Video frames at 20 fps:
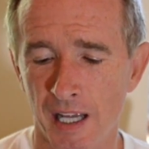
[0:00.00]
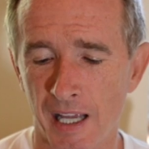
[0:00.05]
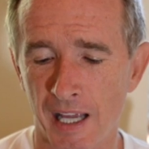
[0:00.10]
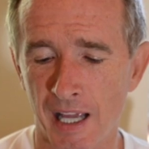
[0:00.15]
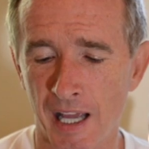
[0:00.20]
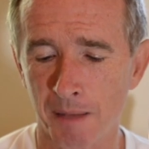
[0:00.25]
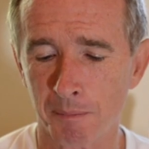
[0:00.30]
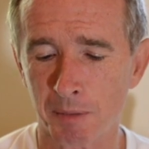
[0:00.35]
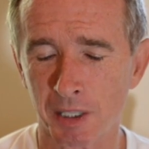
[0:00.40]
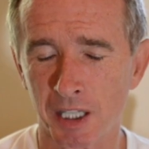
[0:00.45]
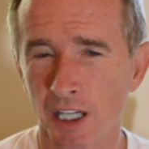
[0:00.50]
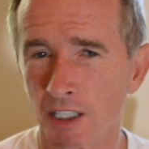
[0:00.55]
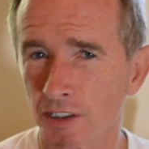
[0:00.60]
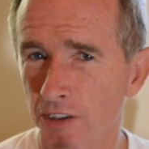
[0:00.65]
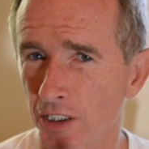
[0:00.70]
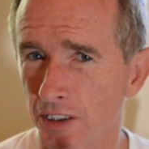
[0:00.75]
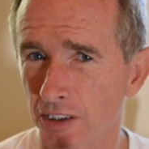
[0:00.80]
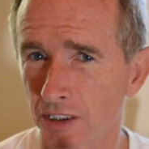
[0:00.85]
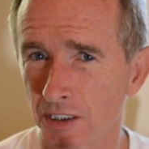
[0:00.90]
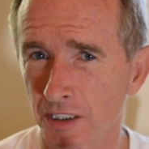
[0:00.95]
And
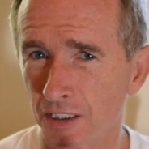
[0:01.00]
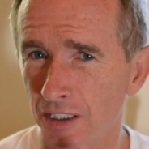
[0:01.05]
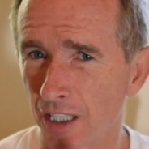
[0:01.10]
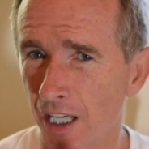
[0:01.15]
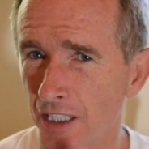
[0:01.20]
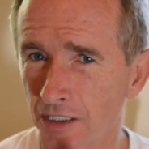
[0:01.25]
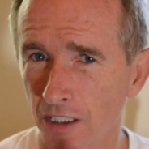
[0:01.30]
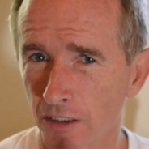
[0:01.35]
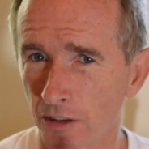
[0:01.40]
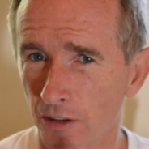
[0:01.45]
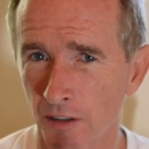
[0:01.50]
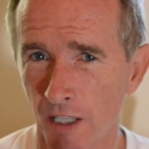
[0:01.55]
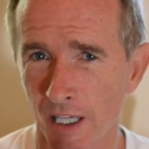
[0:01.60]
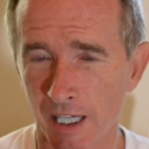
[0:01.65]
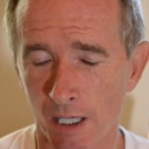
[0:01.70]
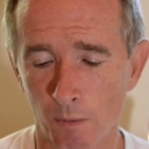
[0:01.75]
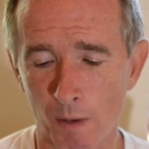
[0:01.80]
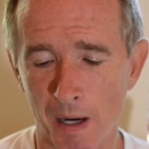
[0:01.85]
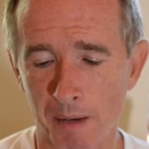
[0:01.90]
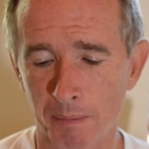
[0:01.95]
because it doesn't look
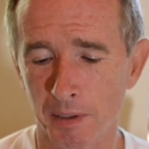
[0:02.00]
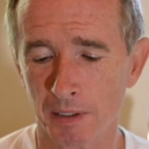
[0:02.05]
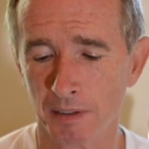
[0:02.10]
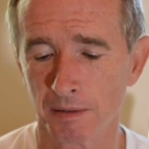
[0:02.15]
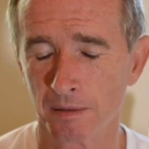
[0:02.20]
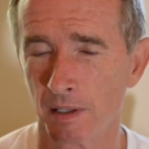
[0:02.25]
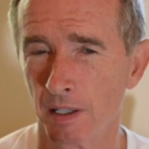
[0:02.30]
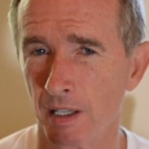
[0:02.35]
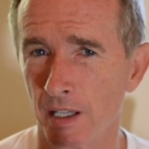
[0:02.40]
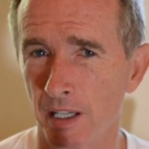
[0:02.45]
like a weapon,